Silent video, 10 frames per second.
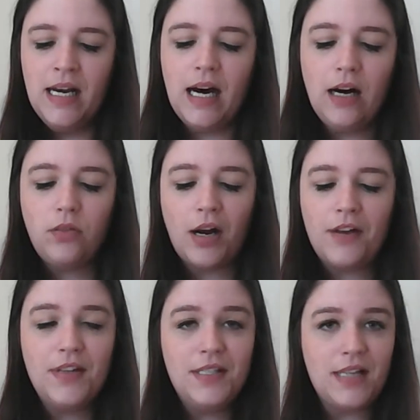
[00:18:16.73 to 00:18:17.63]
A lot of
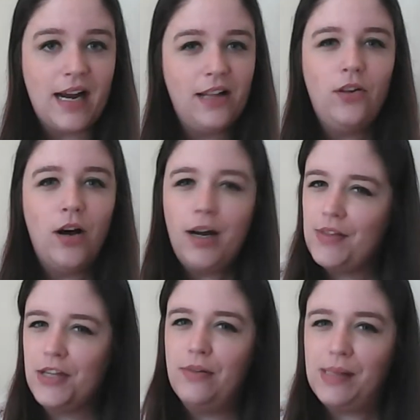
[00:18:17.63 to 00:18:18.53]
the dialogue
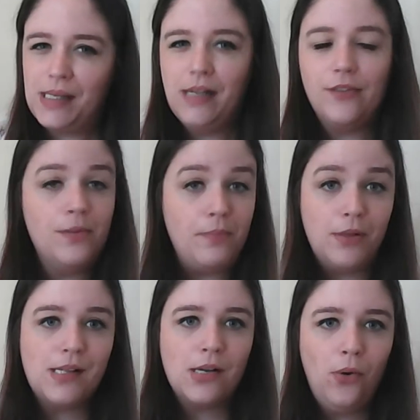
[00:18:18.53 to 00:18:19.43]
that you see in the
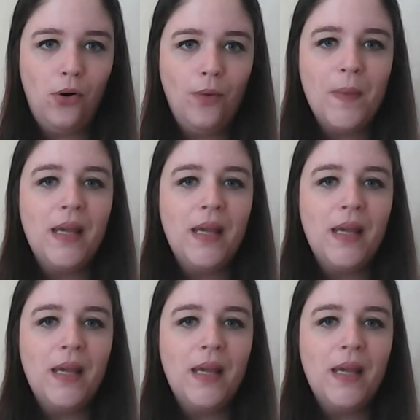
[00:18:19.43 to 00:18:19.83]
musical